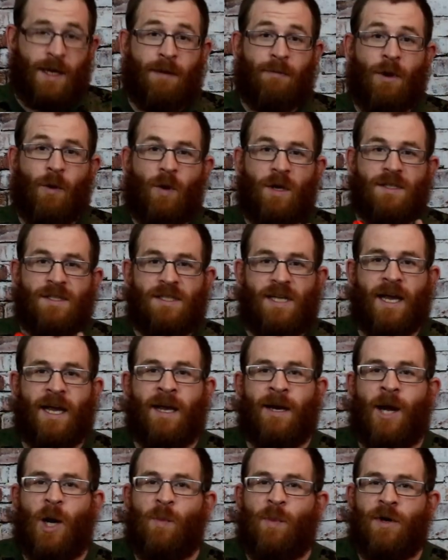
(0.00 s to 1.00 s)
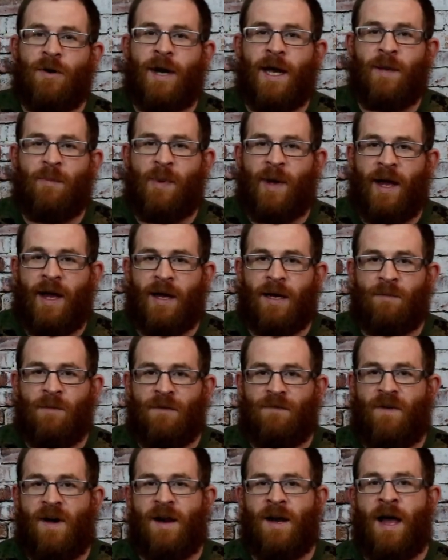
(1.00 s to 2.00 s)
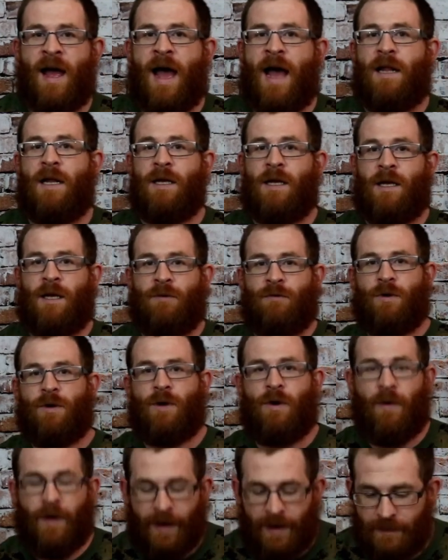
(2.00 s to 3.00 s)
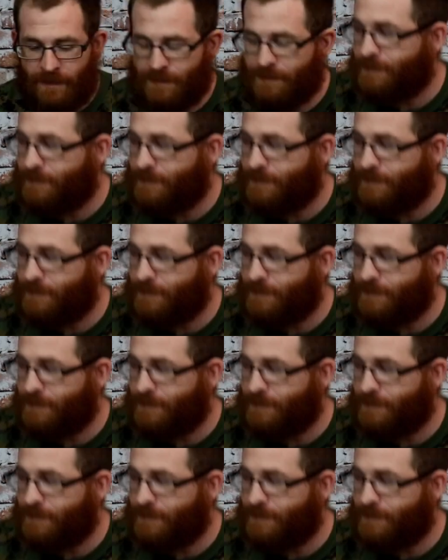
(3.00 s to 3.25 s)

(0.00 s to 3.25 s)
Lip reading: give me 1 second, I'll be right back. Let me find an Allen key real quick.